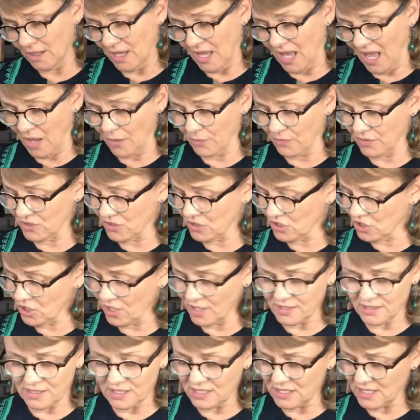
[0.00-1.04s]
I was
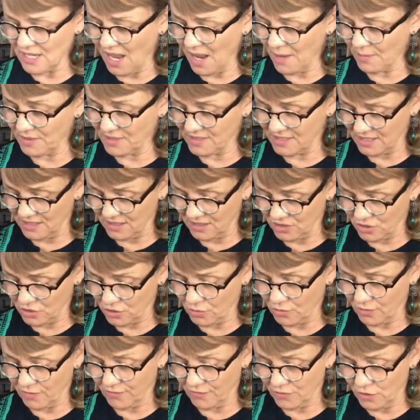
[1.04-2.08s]
just in time to see the
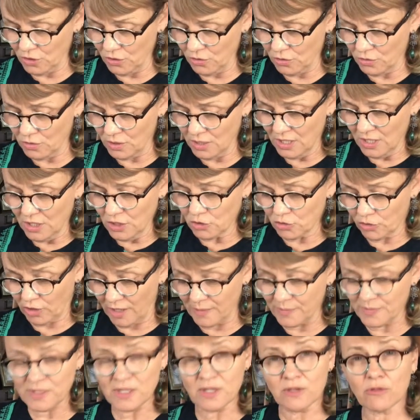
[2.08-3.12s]
two of you
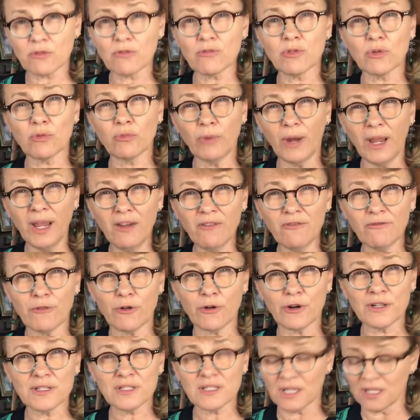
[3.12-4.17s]
traipsing through the
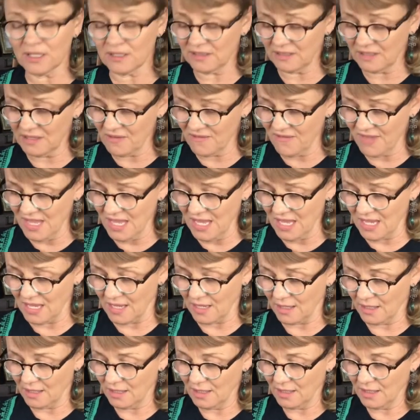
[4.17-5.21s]
rainforest on TV.
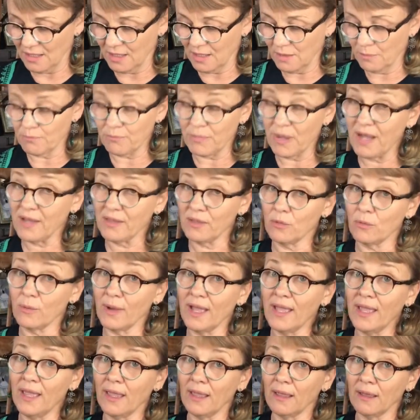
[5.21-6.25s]
By the
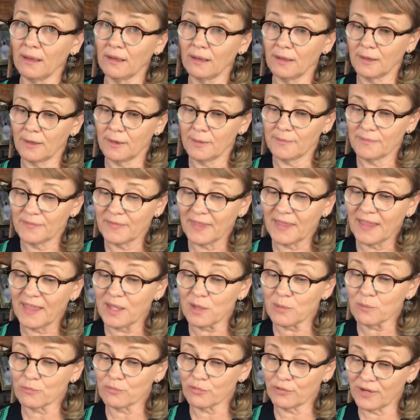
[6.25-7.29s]
way,
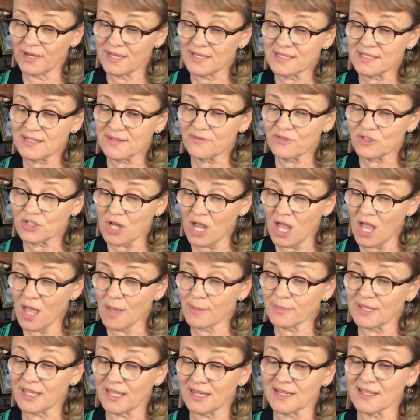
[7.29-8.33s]
impressive
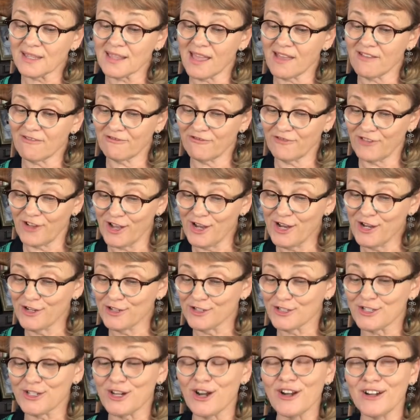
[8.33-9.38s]
job getting that fire
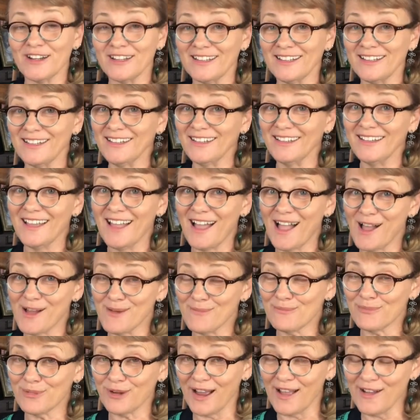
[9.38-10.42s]
started. I'm
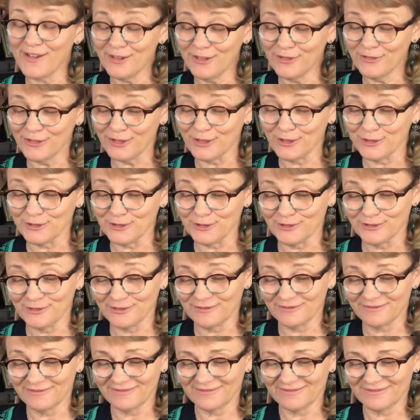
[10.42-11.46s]
proud of you.
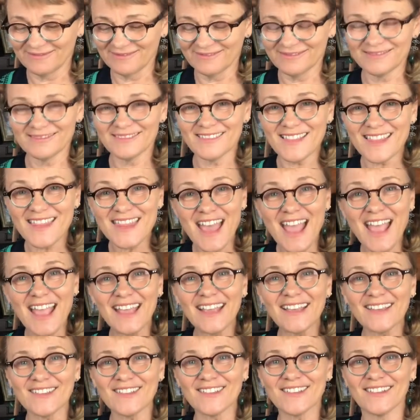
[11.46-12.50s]

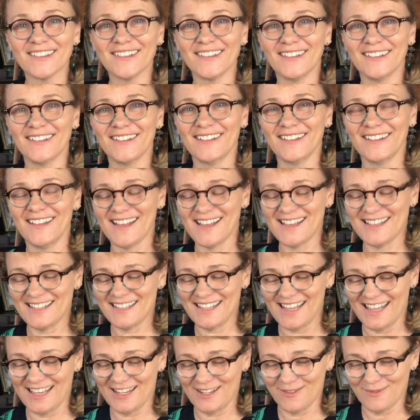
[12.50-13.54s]
Thanks, I
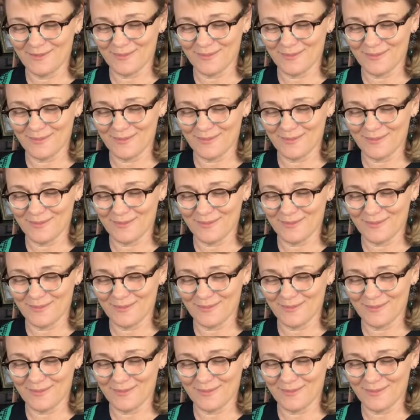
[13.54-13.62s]
said.